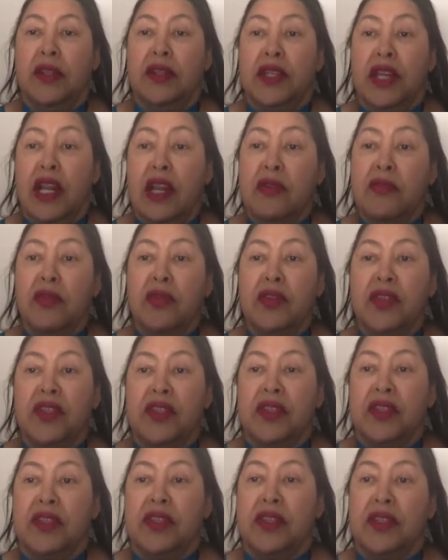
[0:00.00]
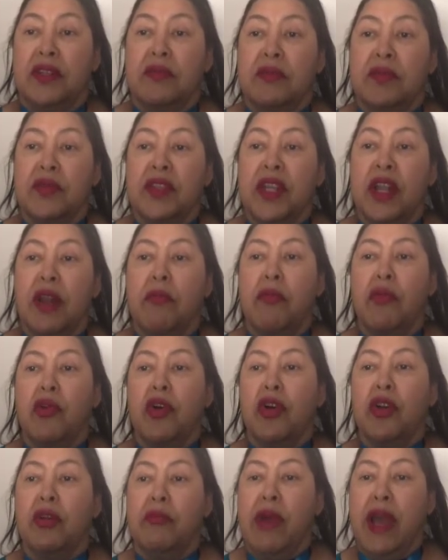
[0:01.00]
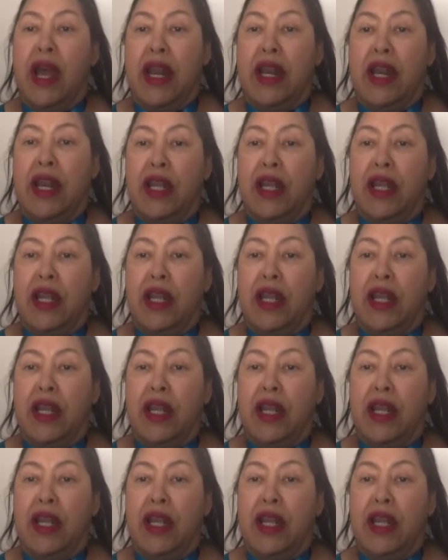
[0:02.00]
Telephone systems and broadband